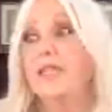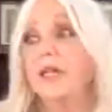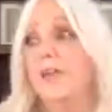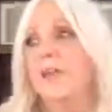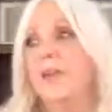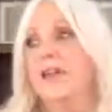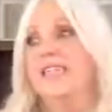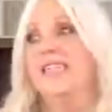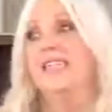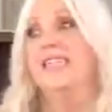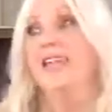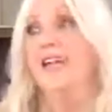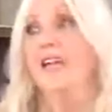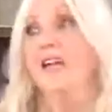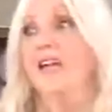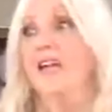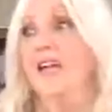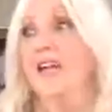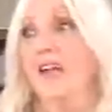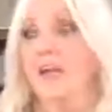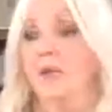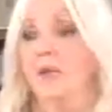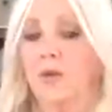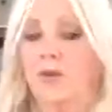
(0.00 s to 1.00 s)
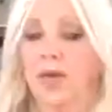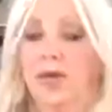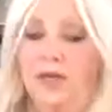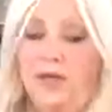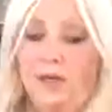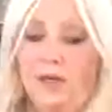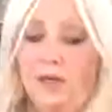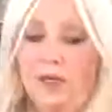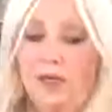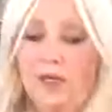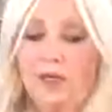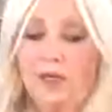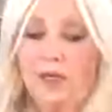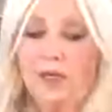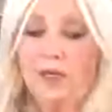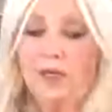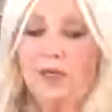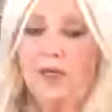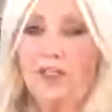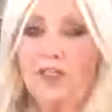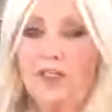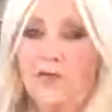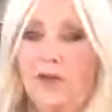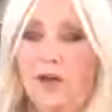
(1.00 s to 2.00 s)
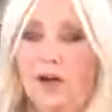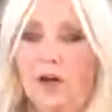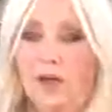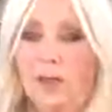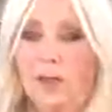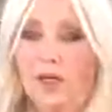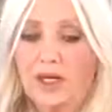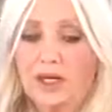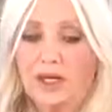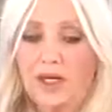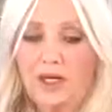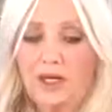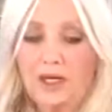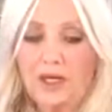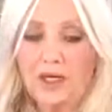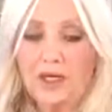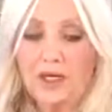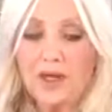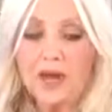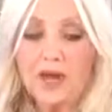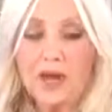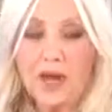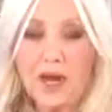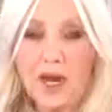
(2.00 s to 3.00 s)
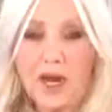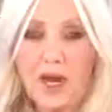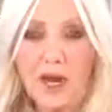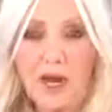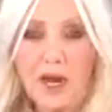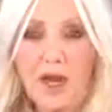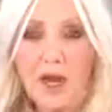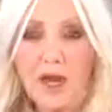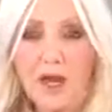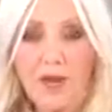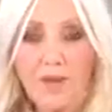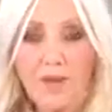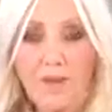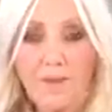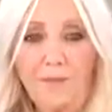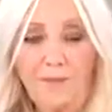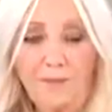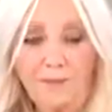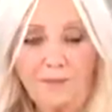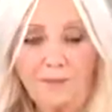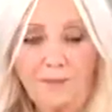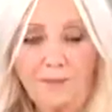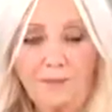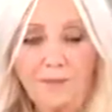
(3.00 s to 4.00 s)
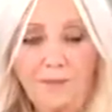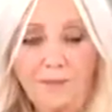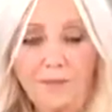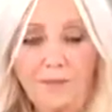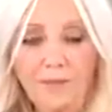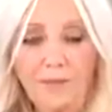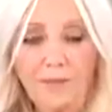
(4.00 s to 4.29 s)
I'm going to sneak another one in just very quickly.